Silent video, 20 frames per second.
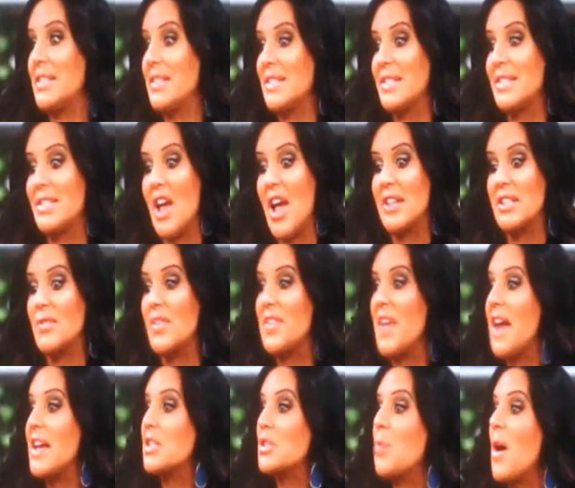It's a science.
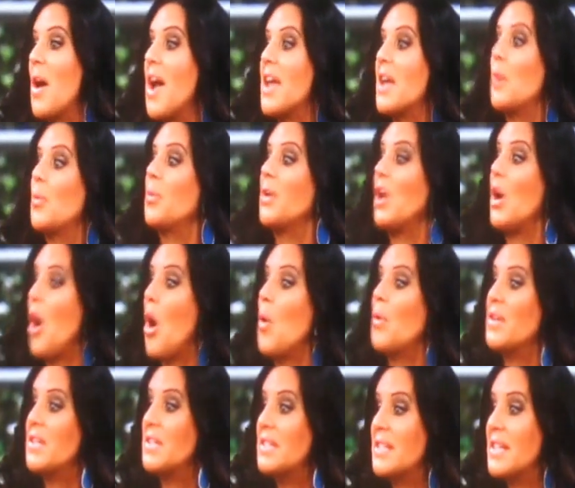That's why we always